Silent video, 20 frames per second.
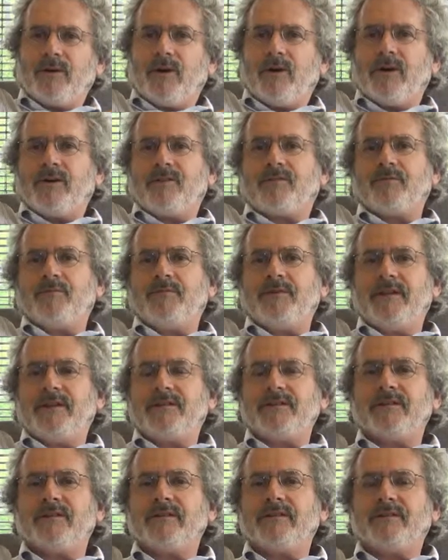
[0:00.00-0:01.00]
going from
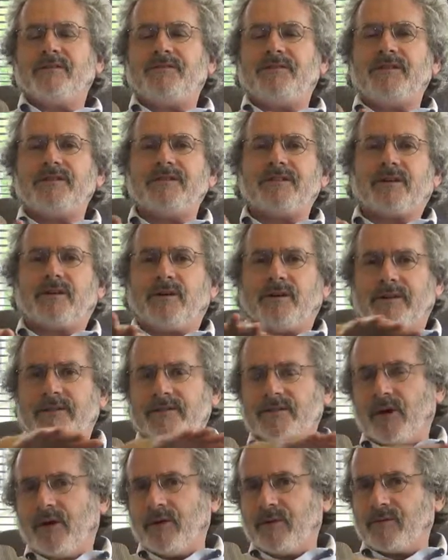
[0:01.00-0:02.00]
digital to physical is
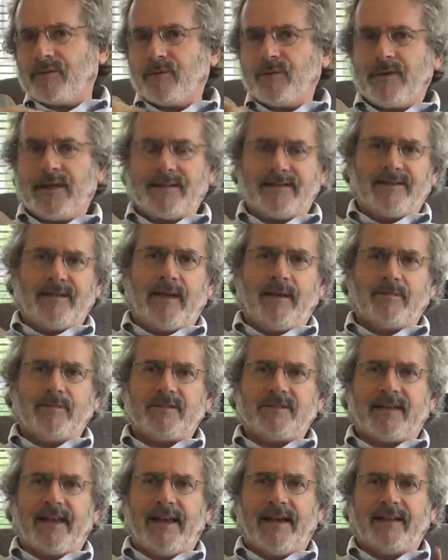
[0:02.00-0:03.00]
going through that same
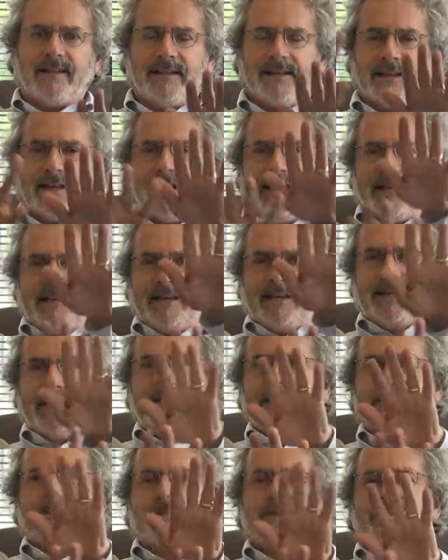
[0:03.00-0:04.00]
scaling.
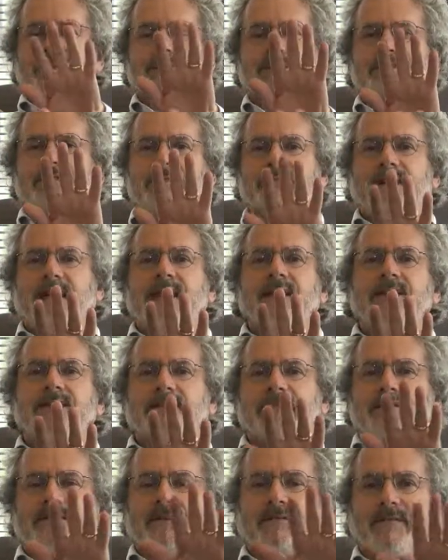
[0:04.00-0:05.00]
Each of those
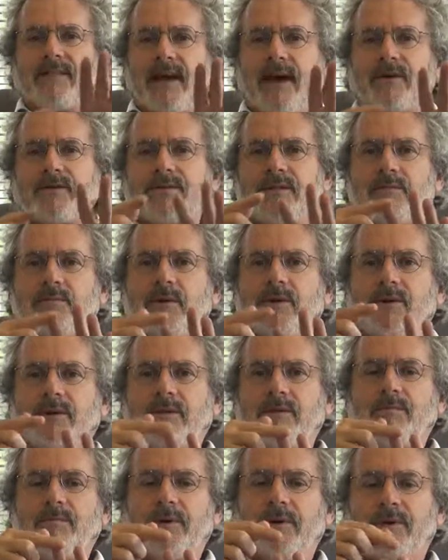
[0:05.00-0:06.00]
stages of 1,000,
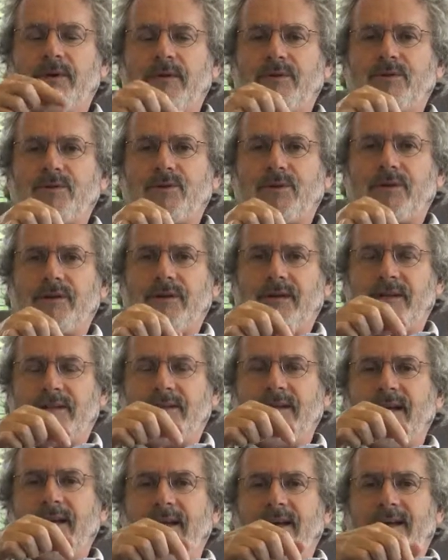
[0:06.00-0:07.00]
1,000,000,000,
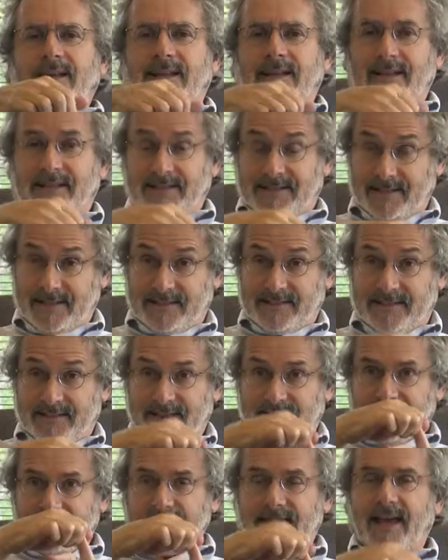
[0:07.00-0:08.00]
1,000,000,000,000
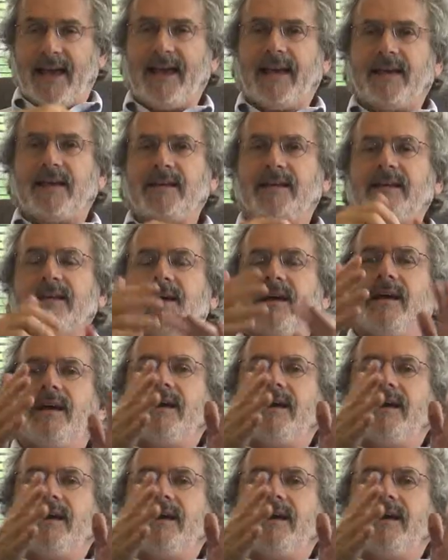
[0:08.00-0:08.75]
exists today